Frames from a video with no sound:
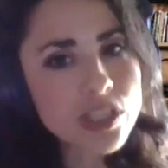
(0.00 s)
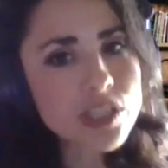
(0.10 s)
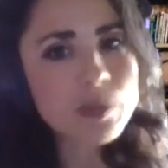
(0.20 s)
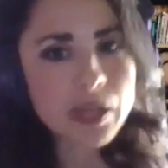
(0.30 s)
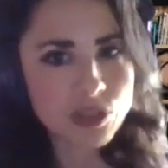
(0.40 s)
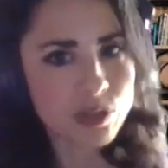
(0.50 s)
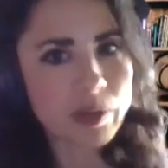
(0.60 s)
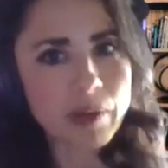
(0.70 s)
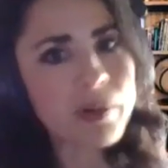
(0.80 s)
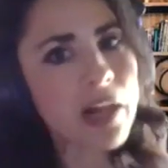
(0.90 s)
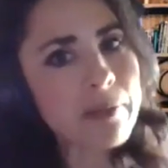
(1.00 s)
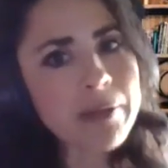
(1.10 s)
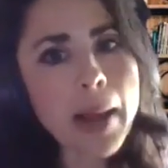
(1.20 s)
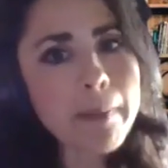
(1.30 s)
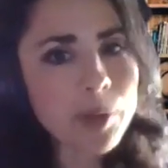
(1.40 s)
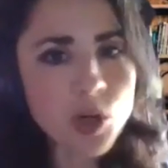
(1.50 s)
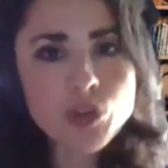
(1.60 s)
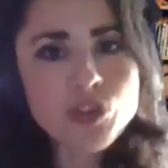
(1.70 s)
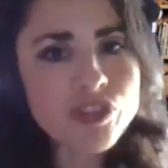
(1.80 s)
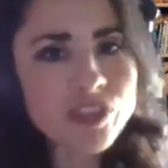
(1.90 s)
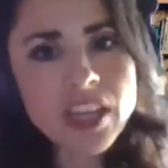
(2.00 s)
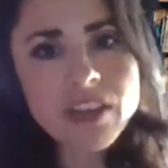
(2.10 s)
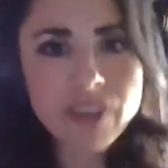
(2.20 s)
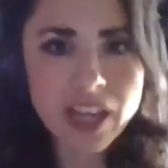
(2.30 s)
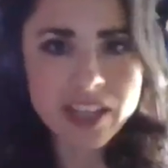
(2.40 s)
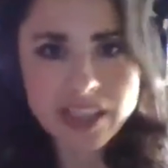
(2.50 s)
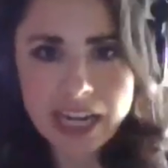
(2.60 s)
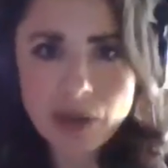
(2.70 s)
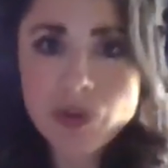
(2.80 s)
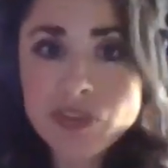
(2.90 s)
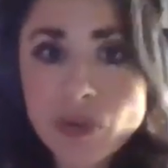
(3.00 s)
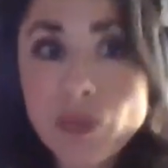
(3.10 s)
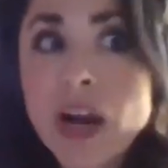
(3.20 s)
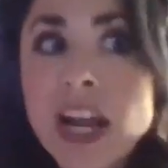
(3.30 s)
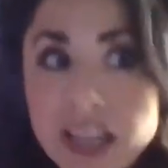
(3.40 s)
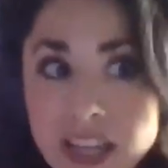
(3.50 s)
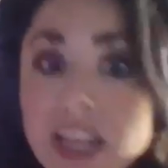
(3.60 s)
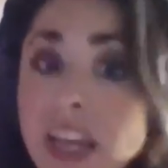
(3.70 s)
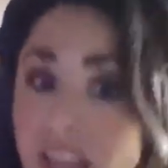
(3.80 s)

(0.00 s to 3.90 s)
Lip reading: express to people, I'm not perceiving that I wasn't wanted.